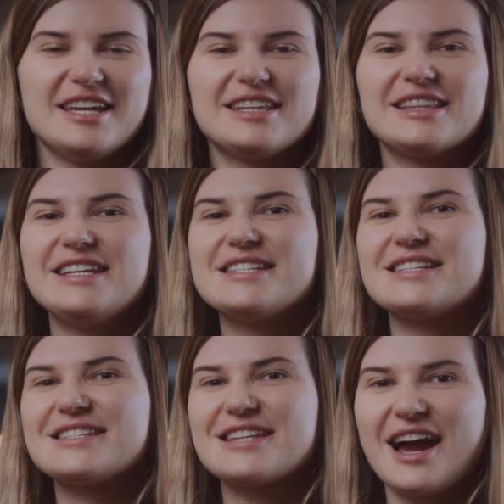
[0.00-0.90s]
it leaned
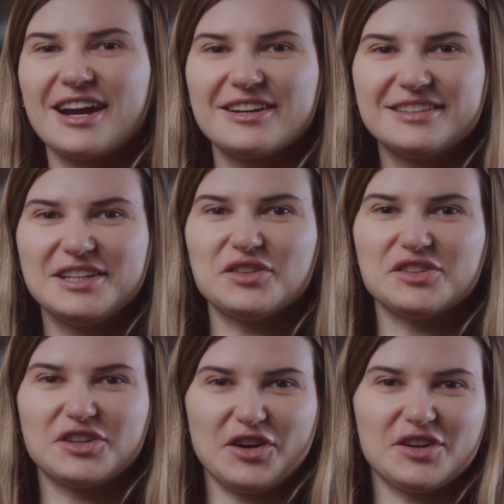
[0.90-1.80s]
entirely on
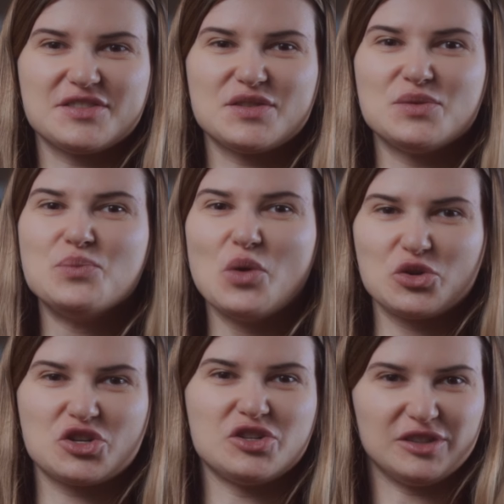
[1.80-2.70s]
the car's
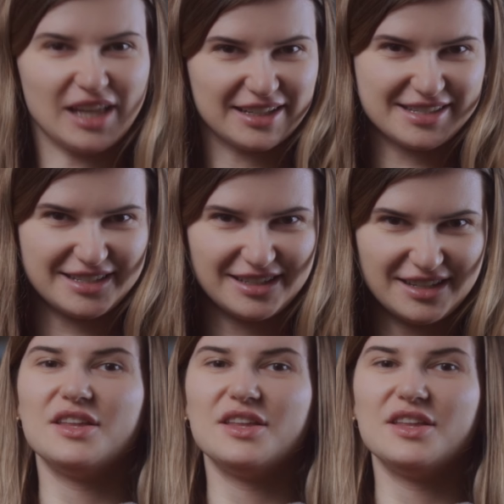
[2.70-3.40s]
emotional legacy.